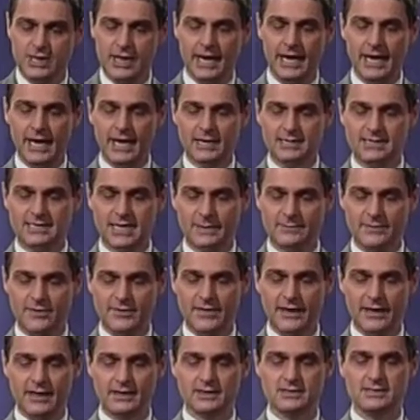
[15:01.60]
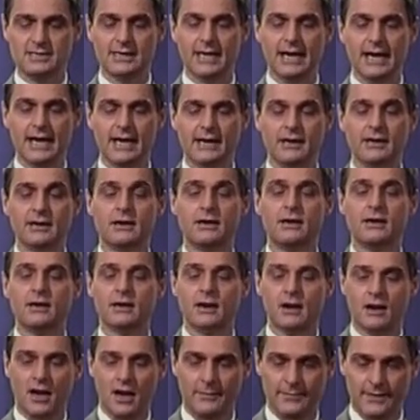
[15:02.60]
share some things in
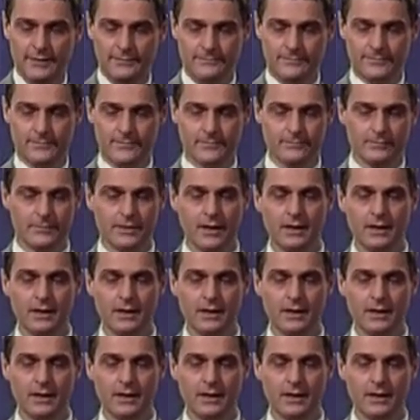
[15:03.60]
common.